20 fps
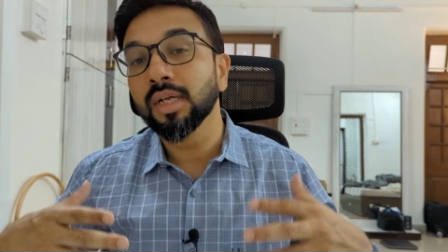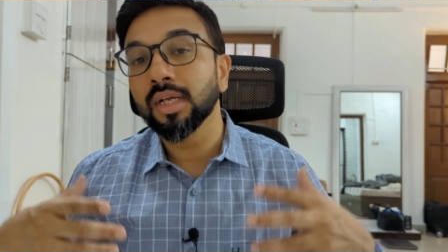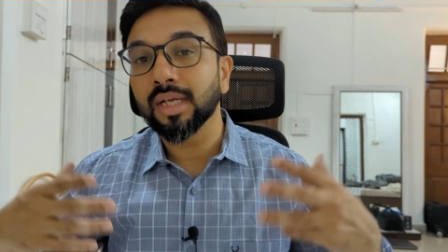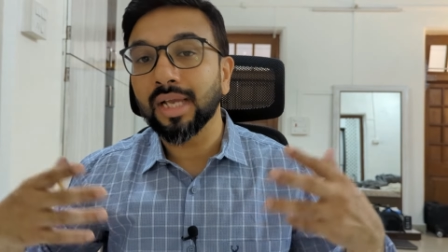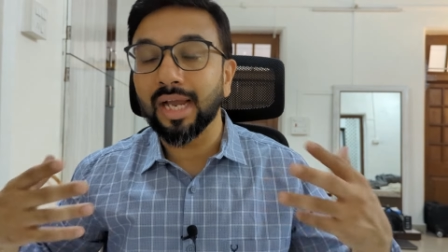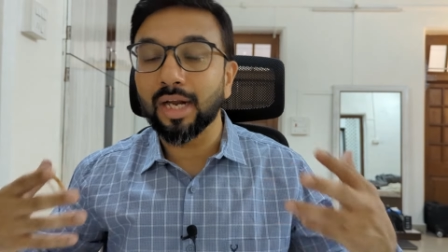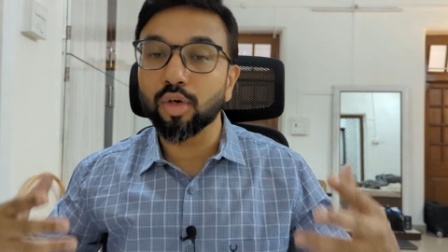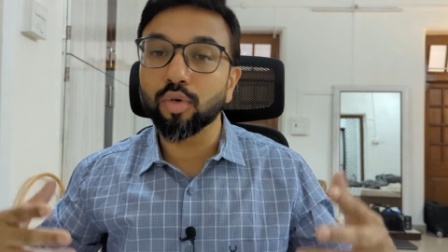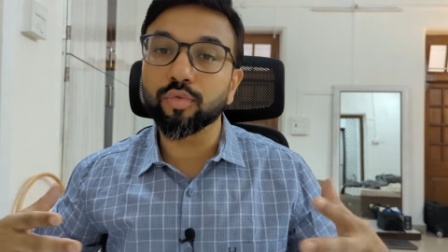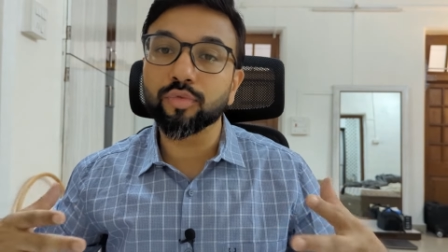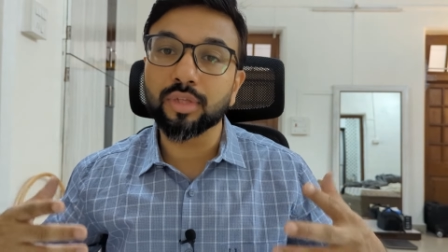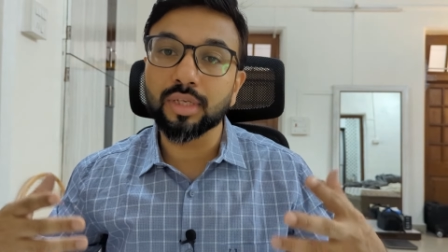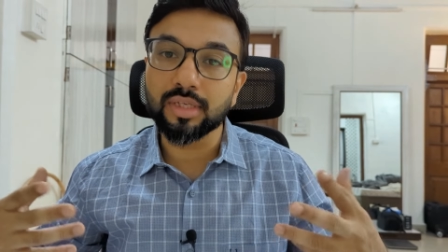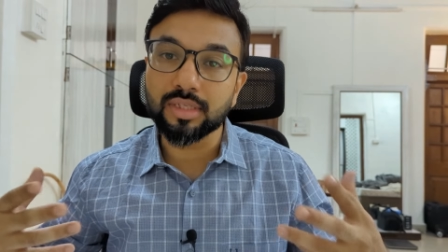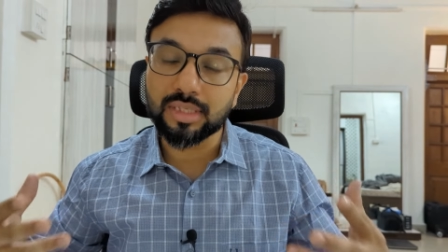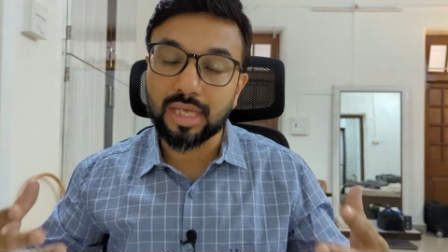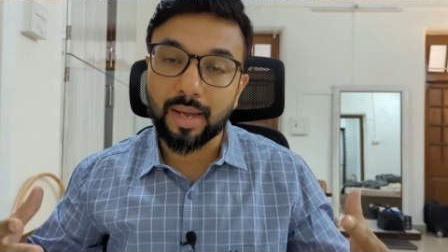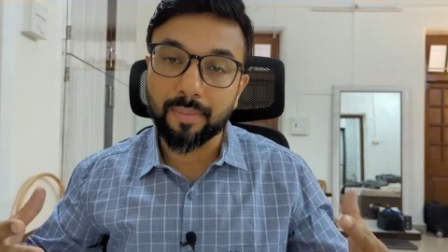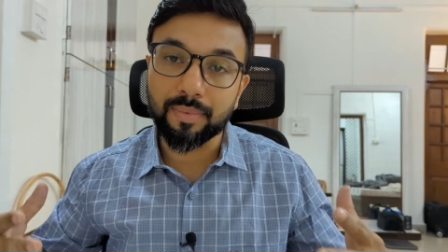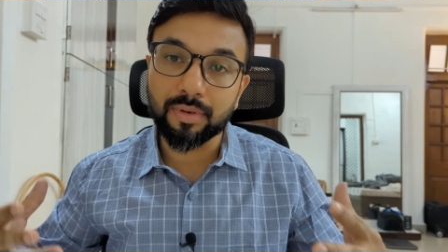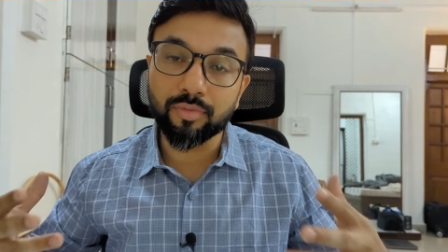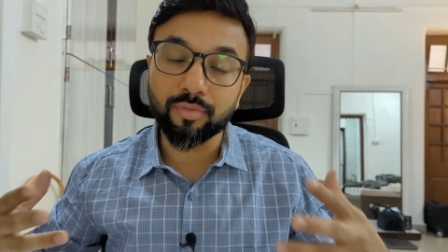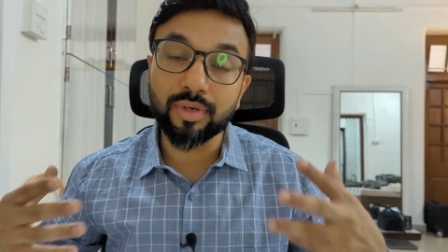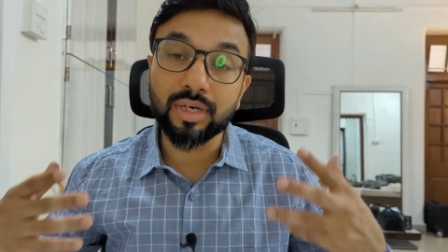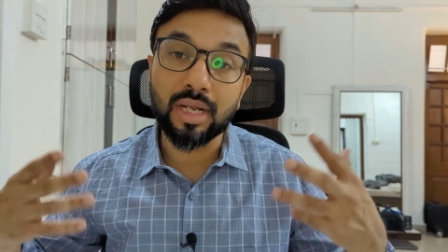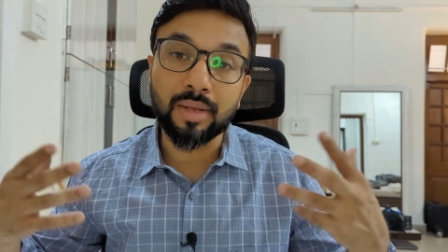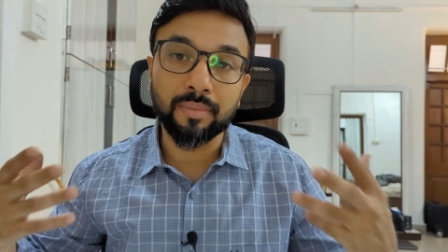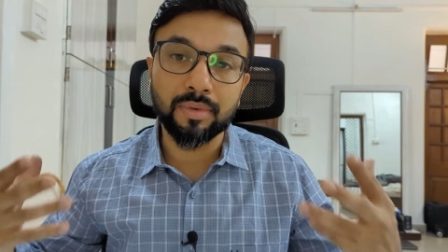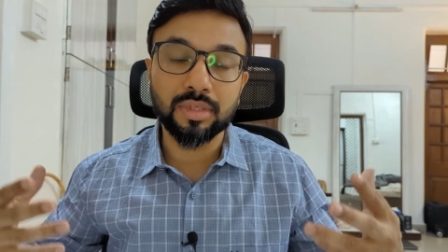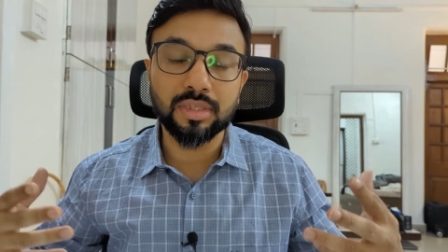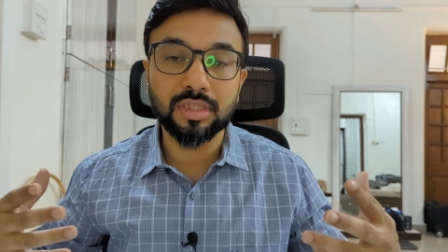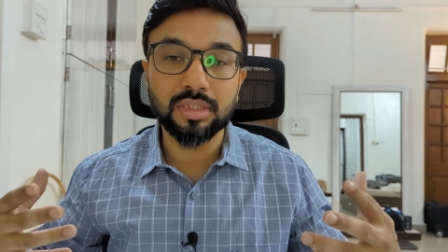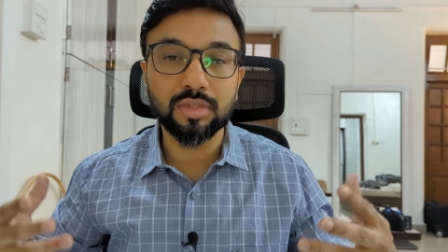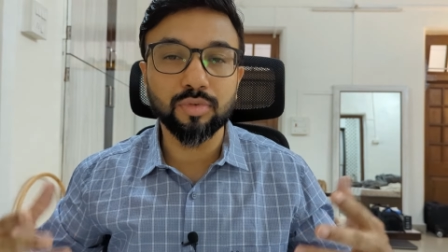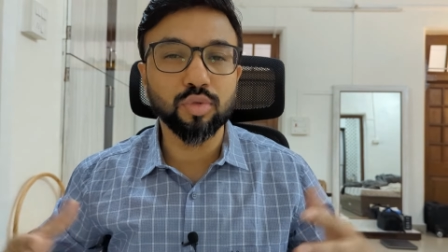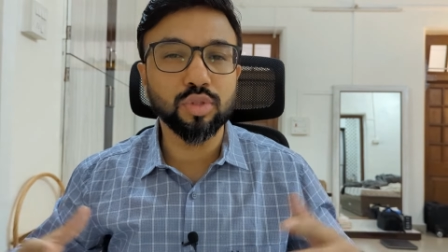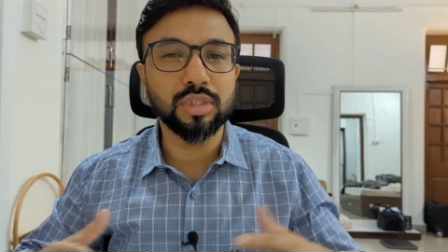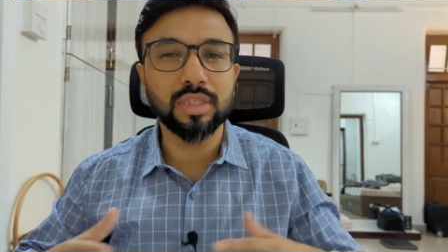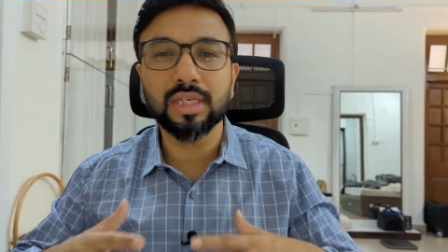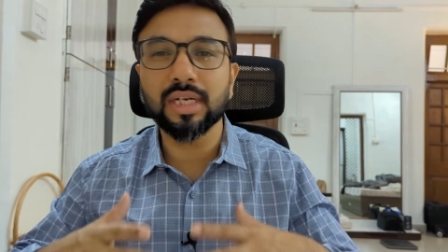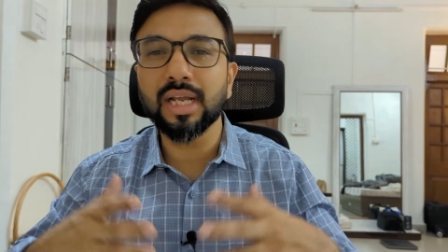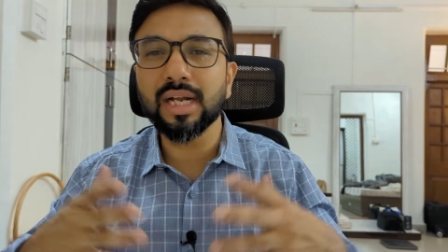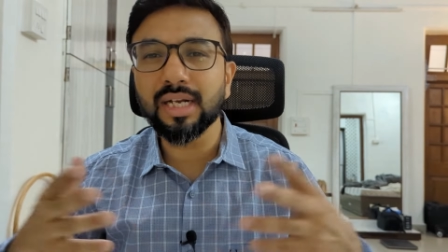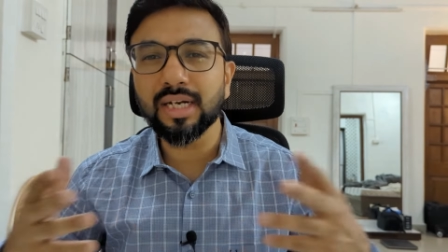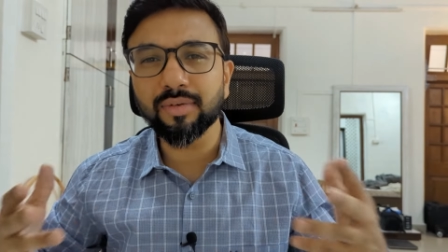kind of things happened, when emergency was declared.